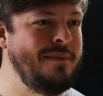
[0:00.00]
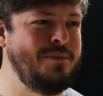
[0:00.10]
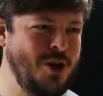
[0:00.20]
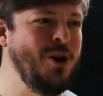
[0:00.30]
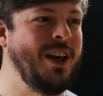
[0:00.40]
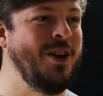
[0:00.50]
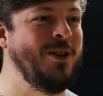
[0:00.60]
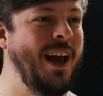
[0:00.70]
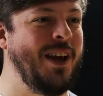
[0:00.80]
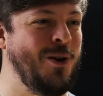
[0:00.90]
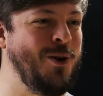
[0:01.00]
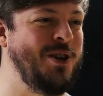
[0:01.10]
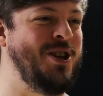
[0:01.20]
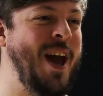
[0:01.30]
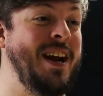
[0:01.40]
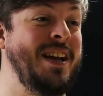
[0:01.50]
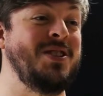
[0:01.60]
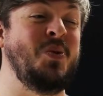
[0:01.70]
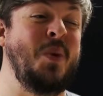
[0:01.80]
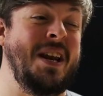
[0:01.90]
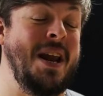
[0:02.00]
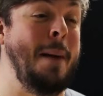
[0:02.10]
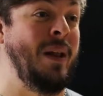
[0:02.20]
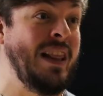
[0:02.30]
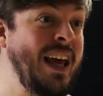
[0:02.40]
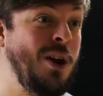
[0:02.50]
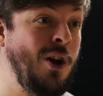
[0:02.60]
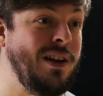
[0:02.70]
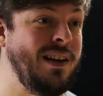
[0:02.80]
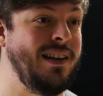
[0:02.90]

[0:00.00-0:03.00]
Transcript: Surely you'd like your Christianity sweetened up a little.